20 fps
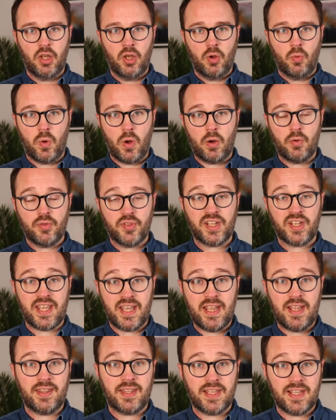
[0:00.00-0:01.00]
Well, the
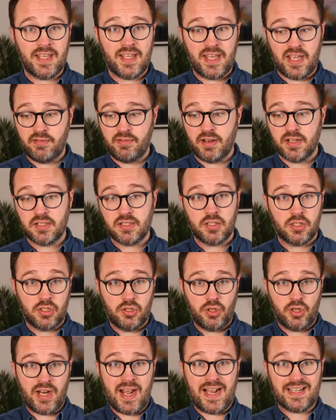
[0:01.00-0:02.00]
key thing here is you
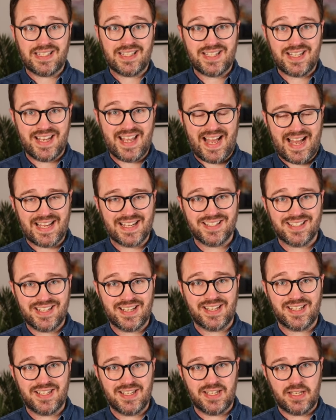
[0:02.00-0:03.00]
can access it at
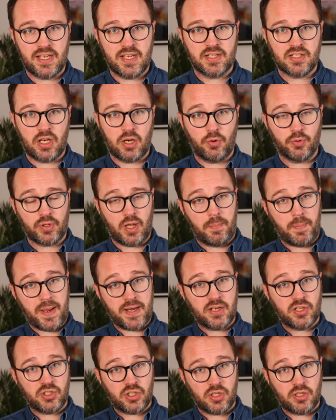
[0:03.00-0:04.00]
60 years old. A
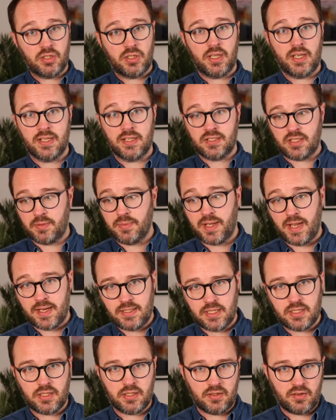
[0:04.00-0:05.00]
pension, in some
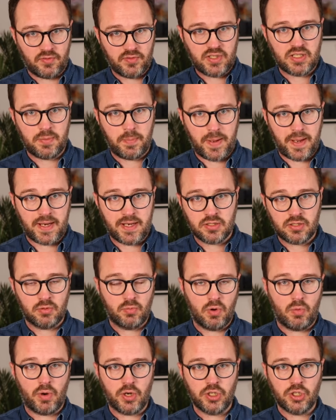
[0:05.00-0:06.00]
cases, it obviously depends on
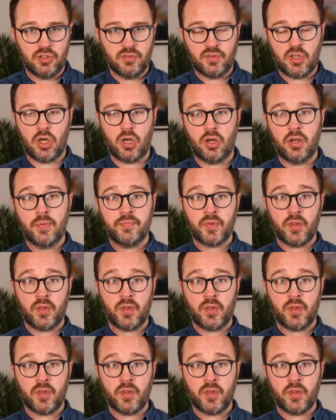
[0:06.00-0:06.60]
what one you've got.